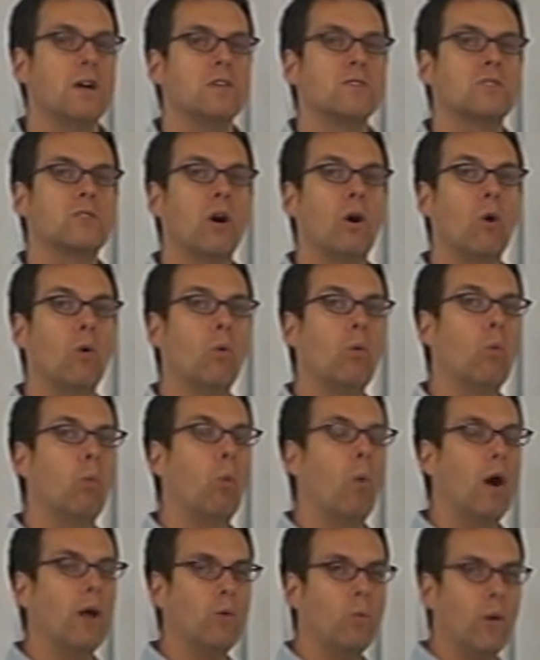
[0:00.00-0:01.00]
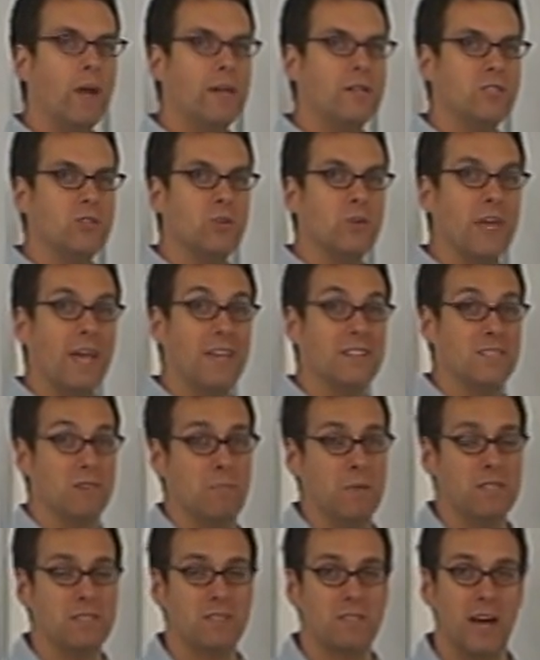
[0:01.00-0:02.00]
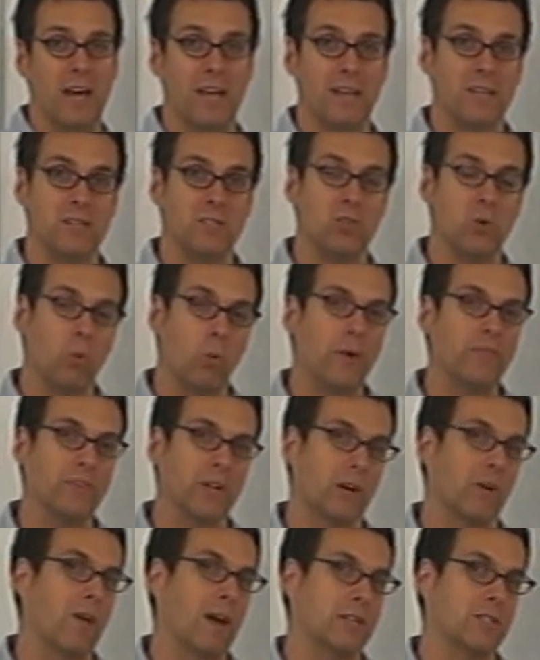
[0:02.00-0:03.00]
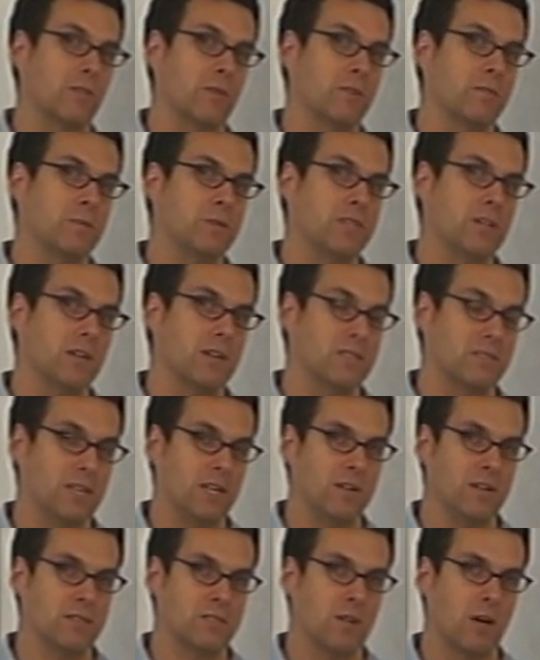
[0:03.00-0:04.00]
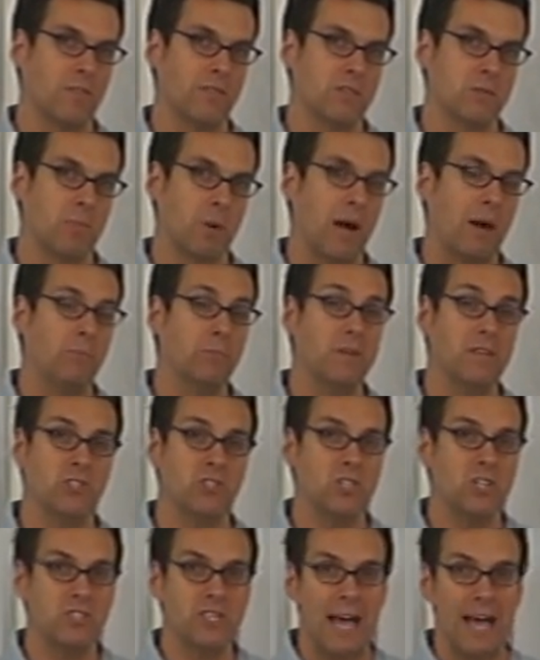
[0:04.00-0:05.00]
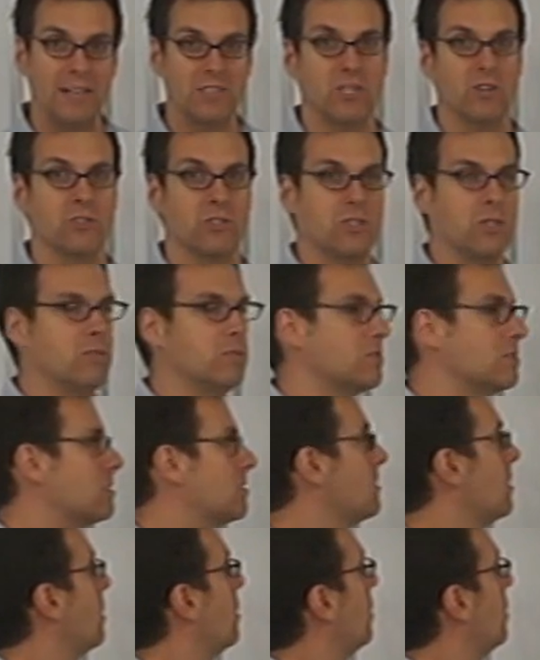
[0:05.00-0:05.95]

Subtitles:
So one way to gain some insight into what the correct arithmetic is needed to solve this problem is just ask your students,